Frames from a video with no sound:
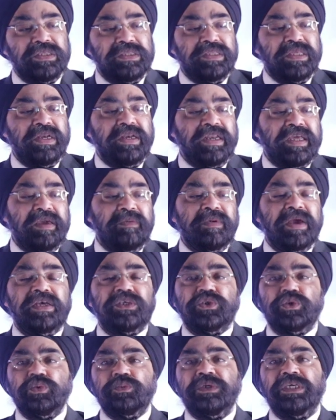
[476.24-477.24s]
Their name
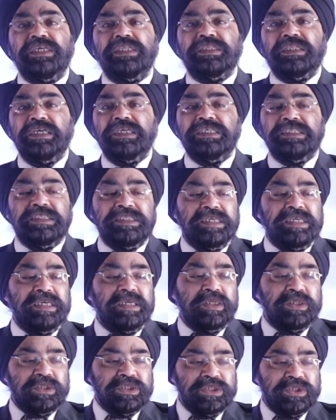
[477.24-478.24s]
has to be in the
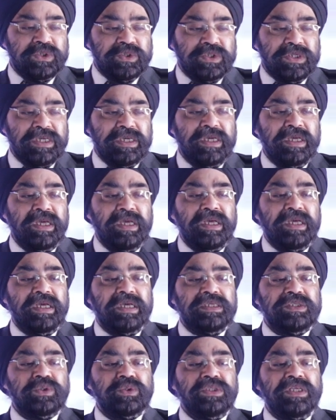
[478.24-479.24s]
ECE registry.
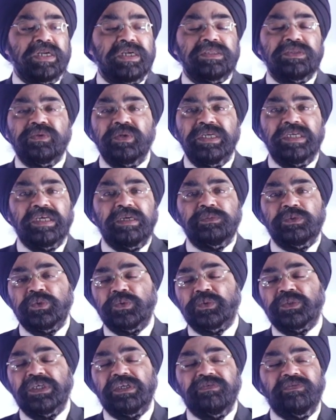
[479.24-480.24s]
So there are 3 types
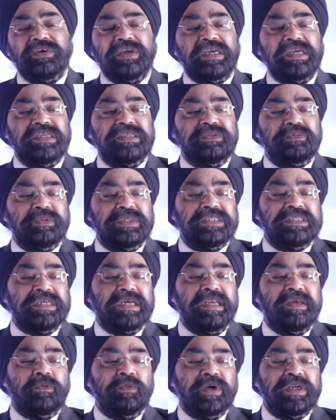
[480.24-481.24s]
of certificates.
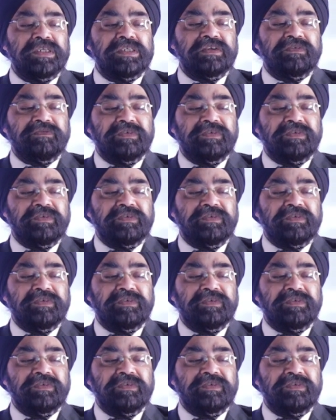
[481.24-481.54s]
Basically, one is a